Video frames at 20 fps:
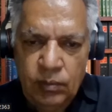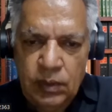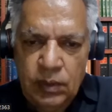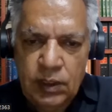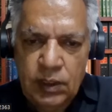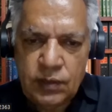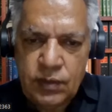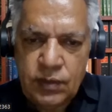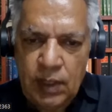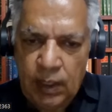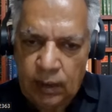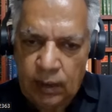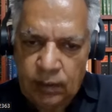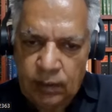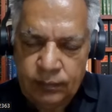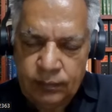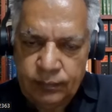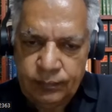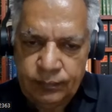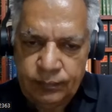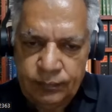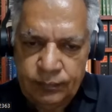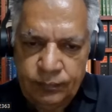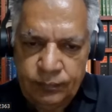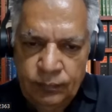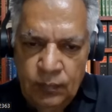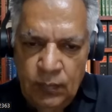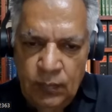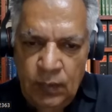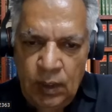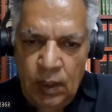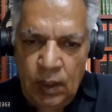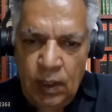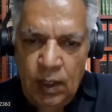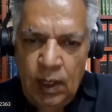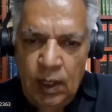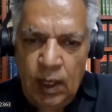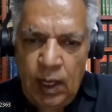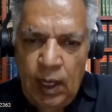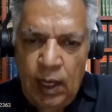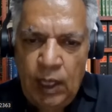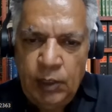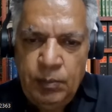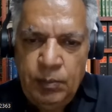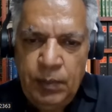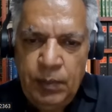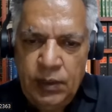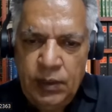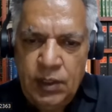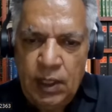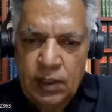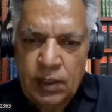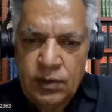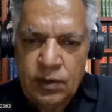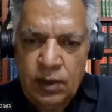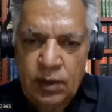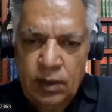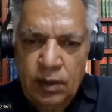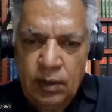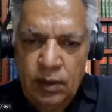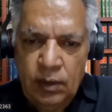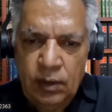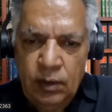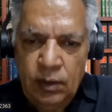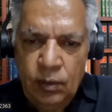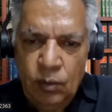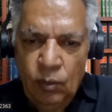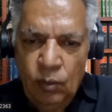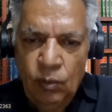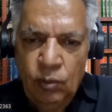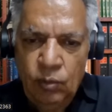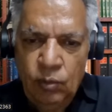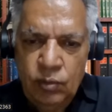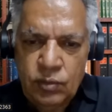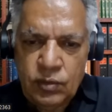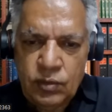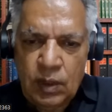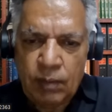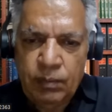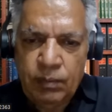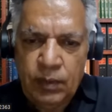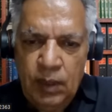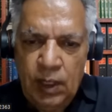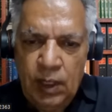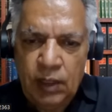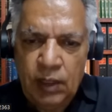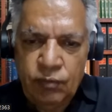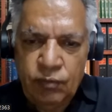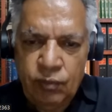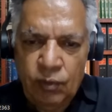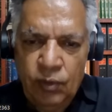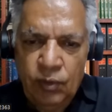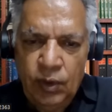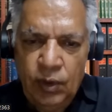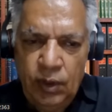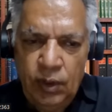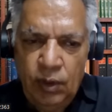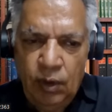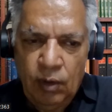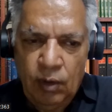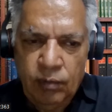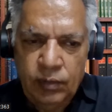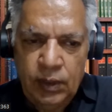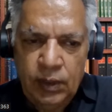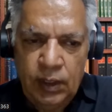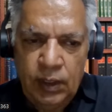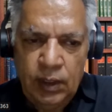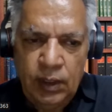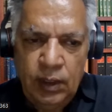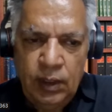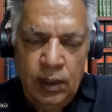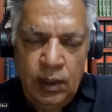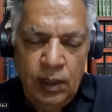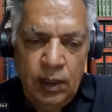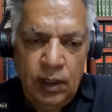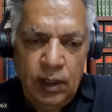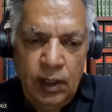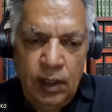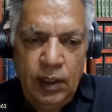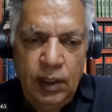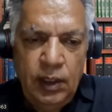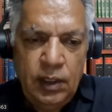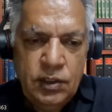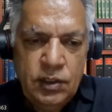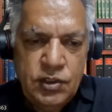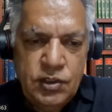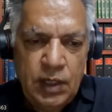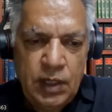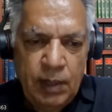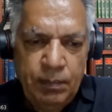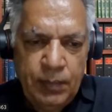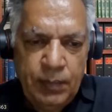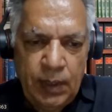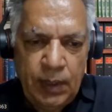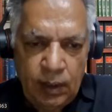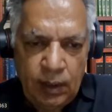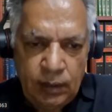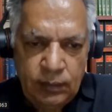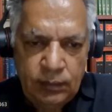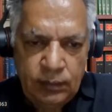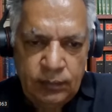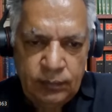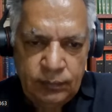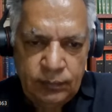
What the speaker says: this Act. As per Section 2, subclause 14 of the Indian Stamp Act,